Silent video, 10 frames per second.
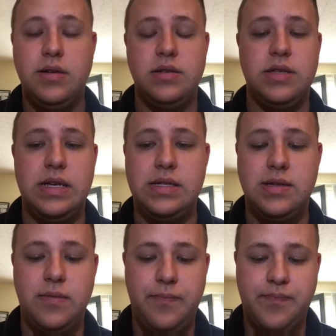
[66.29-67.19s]
So
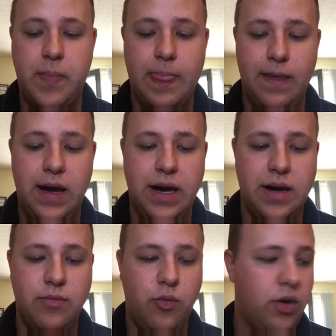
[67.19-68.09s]
this,
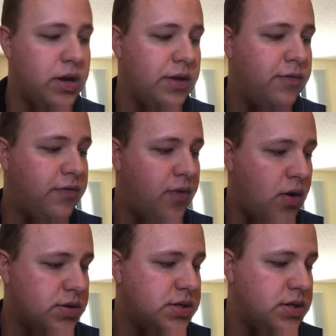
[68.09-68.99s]
we're going to
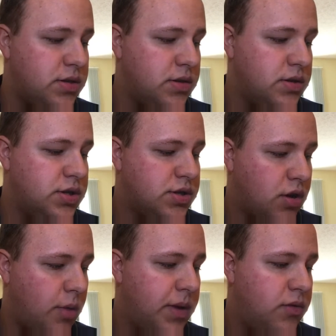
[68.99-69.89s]
first
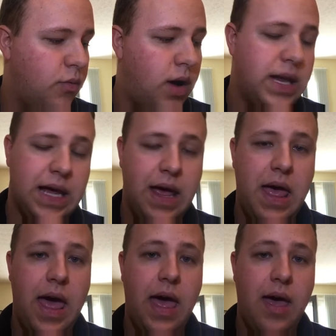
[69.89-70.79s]
determine what
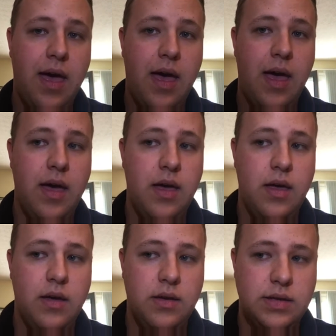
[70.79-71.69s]

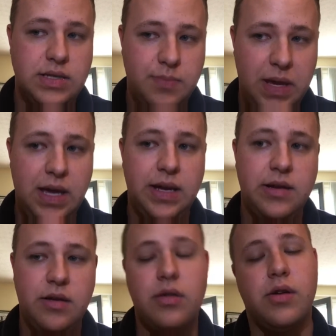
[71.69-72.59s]

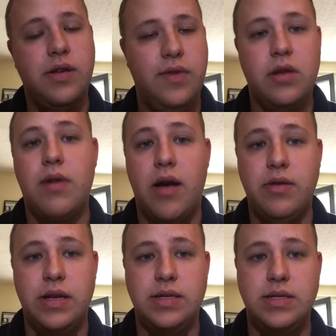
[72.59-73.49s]
speed 30 feet
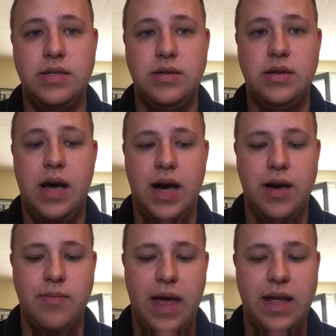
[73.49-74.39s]
around is,
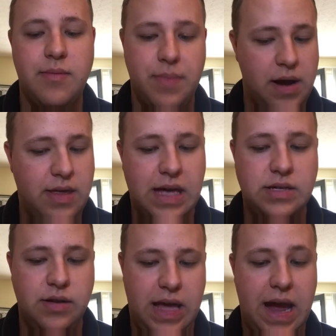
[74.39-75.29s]
and compare that
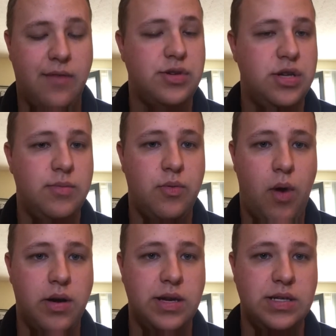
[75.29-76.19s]
to the average human
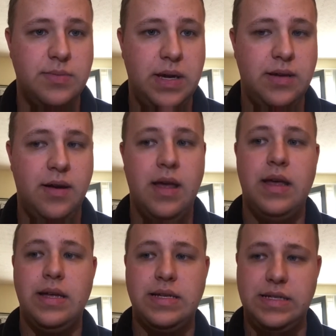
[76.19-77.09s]
walking speed
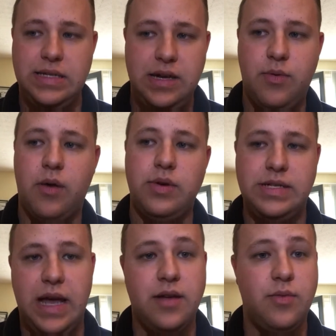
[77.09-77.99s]
to see where we
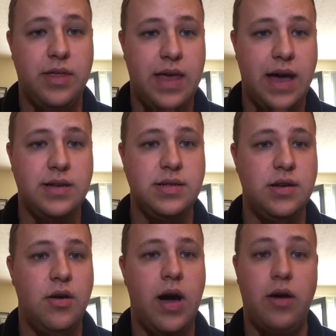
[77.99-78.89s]
stand with that, to
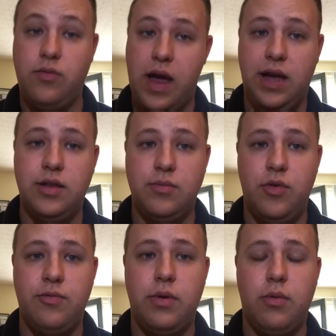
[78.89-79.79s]
know how regular
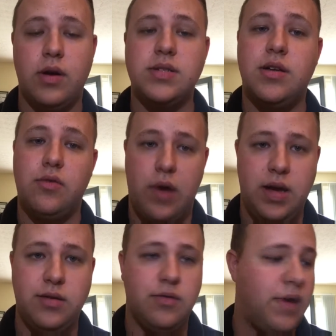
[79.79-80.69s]
movement works on a
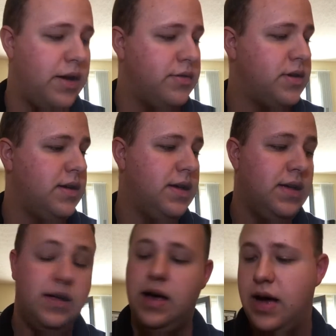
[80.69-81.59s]
regular round.
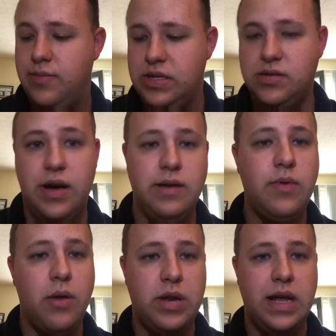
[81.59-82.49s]
And so I
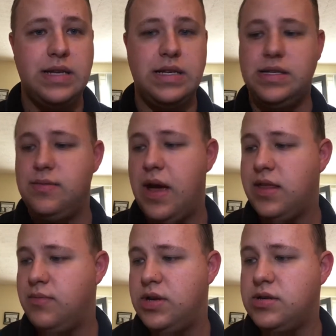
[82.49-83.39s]
went ahead and did some
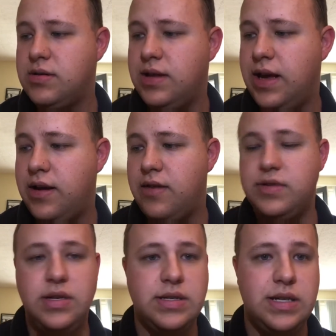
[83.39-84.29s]
math. I'm going to turn the light off
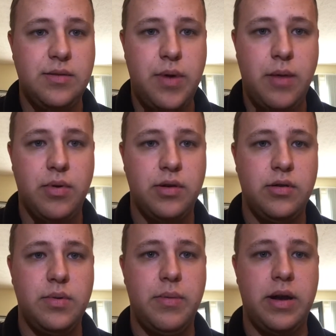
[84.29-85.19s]
so you can see the paper a
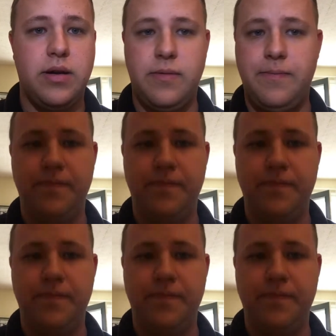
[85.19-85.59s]
little bit better.